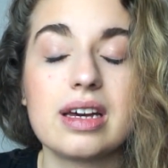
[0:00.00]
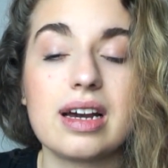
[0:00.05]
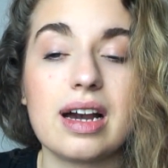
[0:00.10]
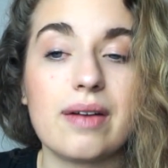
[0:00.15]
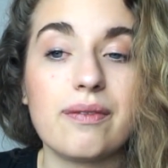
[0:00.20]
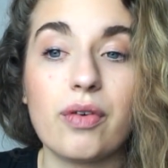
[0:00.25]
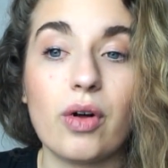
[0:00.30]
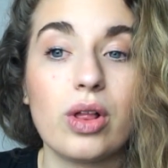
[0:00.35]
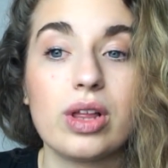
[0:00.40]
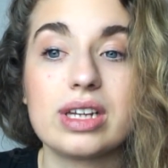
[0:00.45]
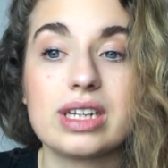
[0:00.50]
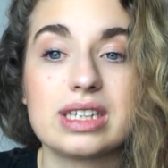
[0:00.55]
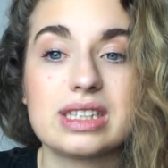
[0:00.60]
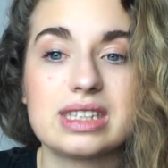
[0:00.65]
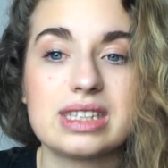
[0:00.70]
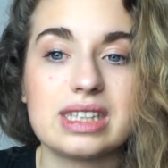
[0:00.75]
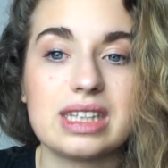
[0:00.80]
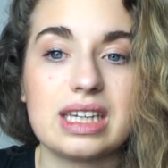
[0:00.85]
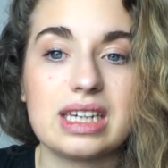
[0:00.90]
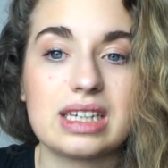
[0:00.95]
I'm falling
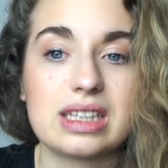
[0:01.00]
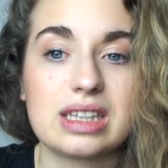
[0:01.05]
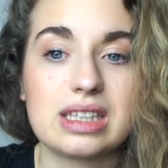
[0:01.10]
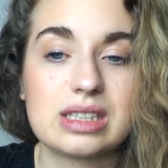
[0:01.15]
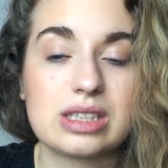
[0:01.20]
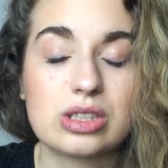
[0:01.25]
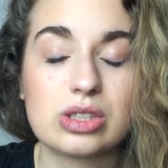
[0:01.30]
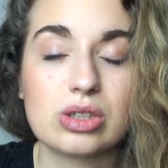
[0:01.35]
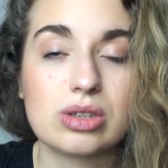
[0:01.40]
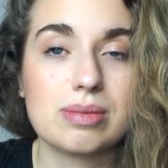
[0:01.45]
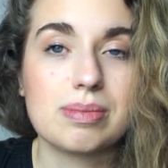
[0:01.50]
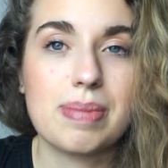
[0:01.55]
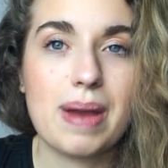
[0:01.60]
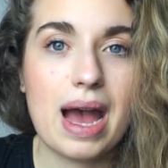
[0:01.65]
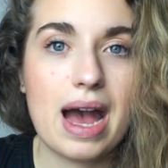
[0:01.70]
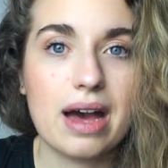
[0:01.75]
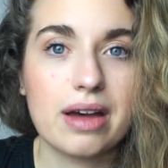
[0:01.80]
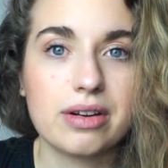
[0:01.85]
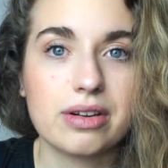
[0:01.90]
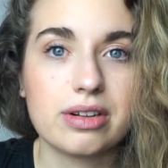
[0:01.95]
into like this certain
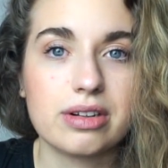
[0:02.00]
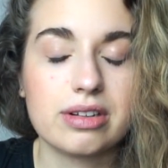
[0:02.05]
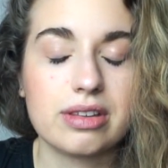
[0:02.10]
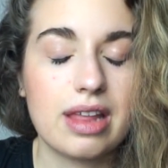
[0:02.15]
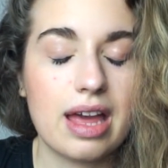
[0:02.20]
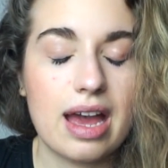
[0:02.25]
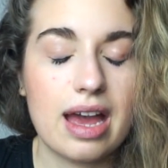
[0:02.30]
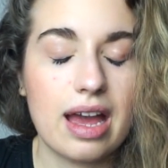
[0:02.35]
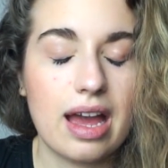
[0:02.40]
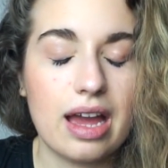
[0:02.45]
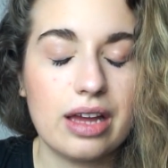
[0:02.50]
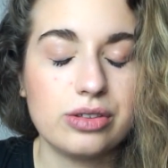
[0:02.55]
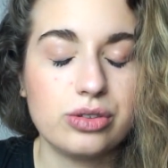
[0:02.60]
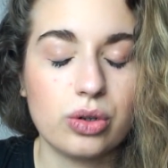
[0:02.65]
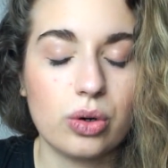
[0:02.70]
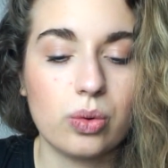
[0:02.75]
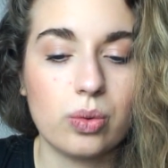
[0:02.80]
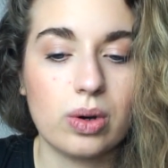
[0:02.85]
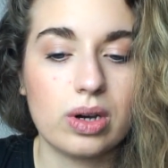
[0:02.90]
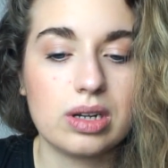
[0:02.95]
pattern that I
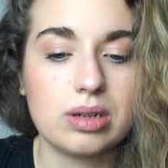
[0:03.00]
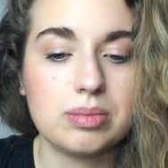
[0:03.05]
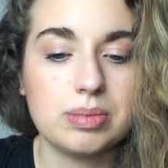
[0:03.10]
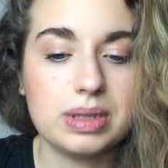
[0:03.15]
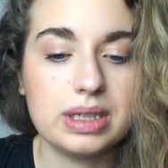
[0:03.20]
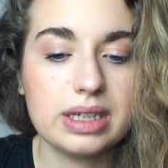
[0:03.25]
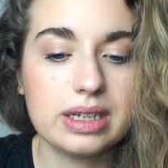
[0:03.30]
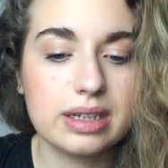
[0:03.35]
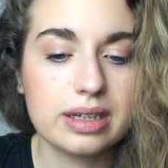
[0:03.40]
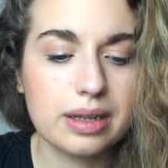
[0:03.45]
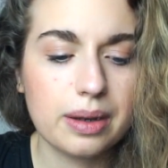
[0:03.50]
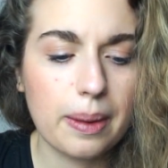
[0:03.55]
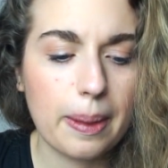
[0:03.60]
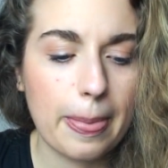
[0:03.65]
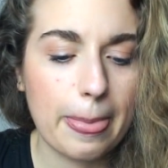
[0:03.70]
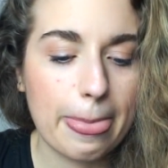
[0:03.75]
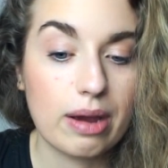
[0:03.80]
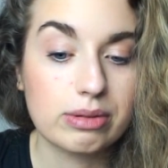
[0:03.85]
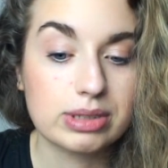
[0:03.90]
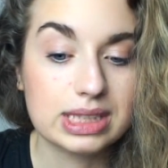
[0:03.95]
don't want to be in.
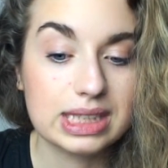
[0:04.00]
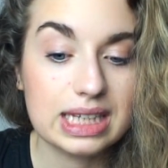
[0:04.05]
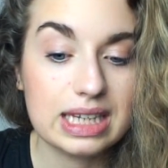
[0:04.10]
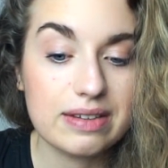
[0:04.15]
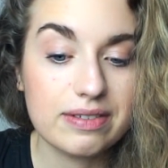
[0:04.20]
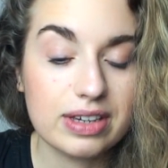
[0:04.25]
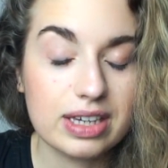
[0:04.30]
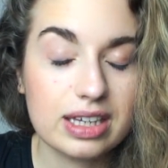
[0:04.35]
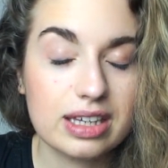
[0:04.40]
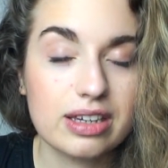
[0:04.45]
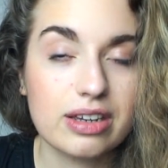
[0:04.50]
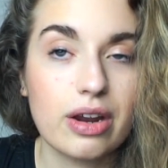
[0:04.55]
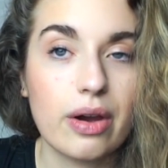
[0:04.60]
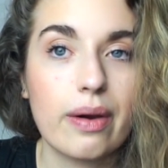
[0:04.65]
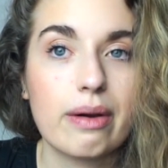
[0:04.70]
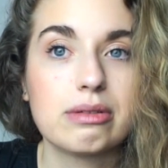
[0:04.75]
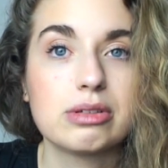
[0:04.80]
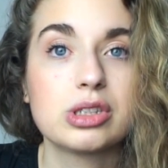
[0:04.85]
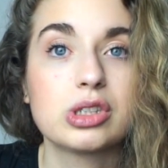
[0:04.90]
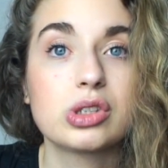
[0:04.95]
I was leaving, you know,
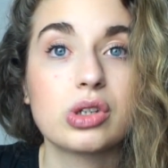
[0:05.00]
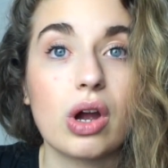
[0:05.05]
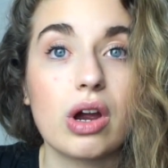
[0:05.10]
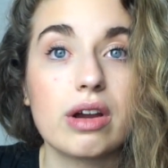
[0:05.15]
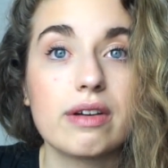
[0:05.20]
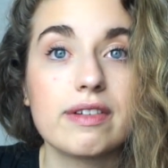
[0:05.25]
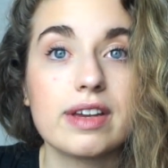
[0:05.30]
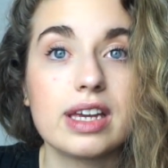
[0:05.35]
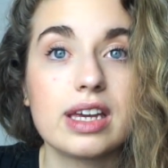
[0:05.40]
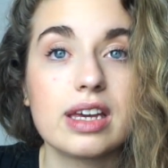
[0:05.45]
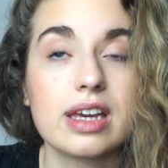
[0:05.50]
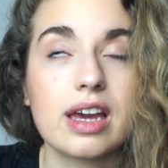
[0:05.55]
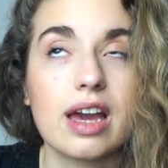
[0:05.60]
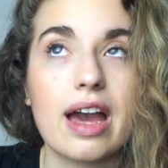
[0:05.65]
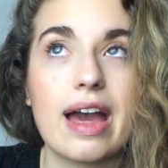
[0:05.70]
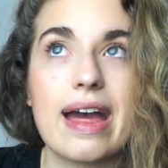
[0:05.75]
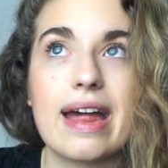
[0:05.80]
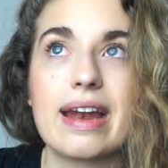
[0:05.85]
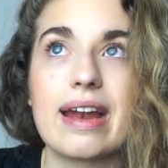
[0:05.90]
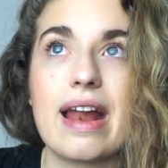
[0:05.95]
I was starving,
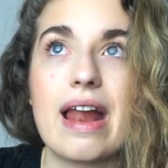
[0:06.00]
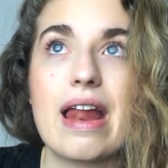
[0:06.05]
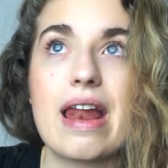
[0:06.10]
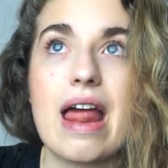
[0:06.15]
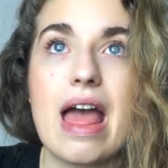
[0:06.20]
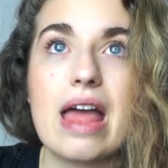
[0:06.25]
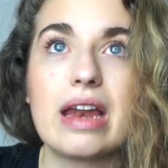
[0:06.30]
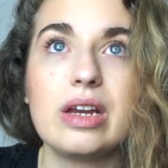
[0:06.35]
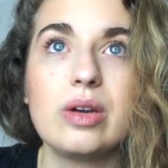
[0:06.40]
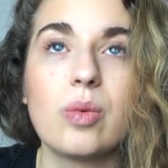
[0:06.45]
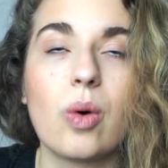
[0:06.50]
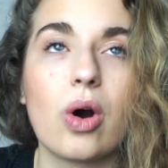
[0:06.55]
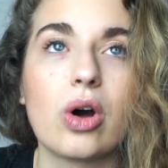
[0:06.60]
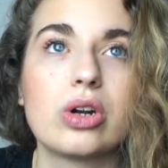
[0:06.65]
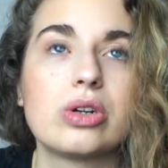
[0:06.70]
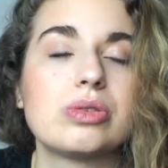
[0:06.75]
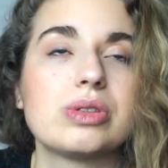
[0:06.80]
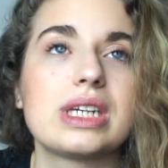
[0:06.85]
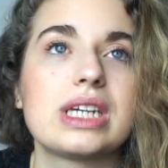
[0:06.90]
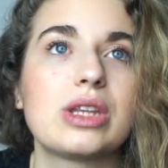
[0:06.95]
I hadn't had any
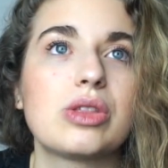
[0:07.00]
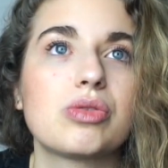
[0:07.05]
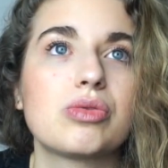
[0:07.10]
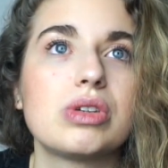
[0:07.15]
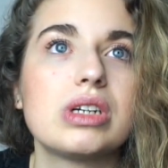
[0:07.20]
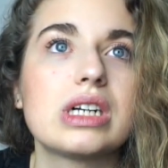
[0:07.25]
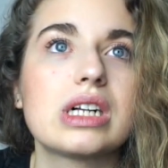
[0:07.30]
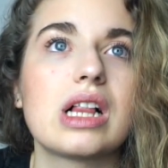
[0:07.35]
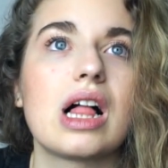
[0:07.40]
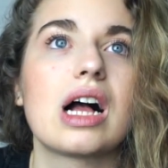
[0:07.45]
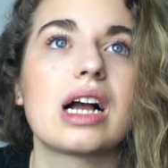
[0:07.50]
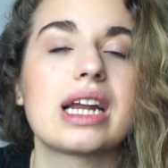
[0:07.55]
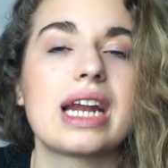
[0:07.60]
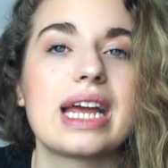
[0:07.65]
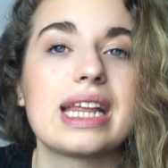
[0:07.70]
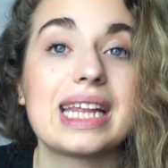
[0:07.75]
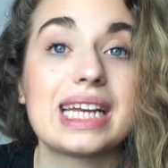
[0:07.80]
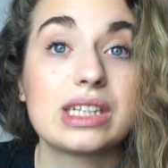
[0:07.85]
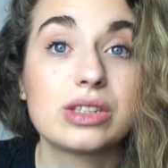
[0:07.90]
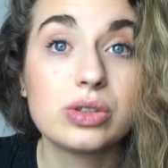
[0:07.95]
water. It was like 3 o'clock and I
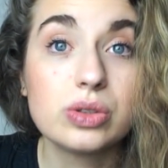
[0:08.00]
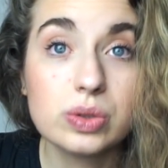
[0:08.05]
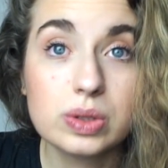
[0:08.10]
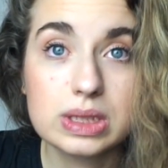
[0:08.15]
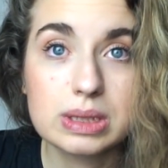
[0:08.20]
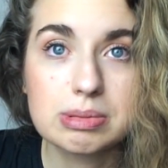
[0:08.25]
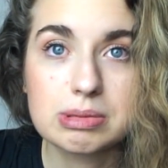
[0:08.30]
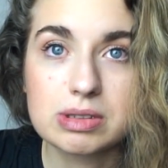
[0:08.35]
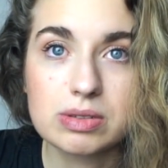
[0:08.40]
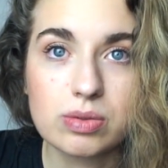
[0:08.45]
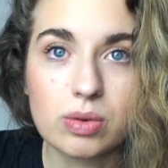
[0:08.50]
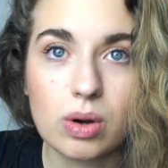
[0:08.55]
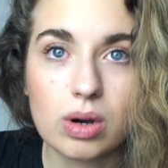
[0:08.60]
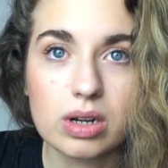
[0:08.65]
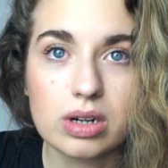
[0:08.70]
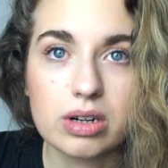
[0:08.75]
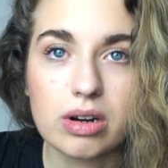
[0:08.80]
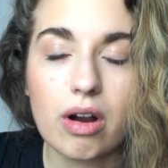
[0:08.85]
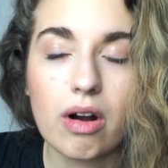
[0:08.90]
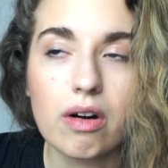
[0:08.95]
had like 2 sips of
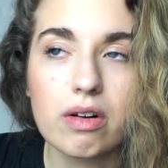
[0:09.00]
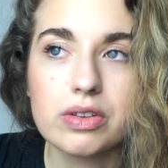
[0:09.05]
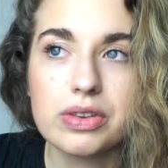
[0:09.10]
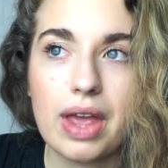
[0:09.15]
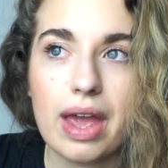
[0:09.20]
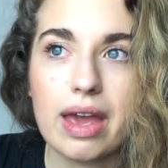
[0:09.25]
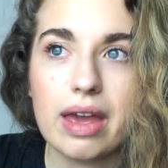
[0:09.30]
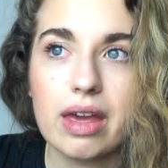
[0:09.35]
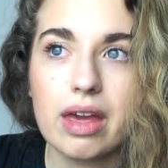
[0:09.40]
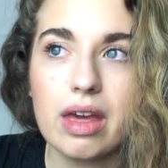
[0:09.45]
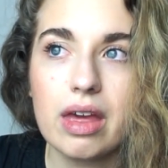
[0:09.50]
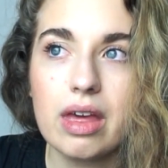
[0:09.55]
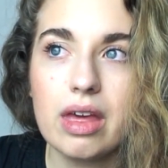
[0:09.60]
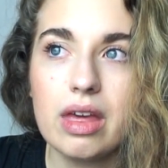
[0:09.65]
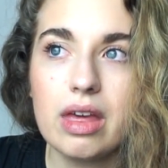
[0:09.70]
water all day.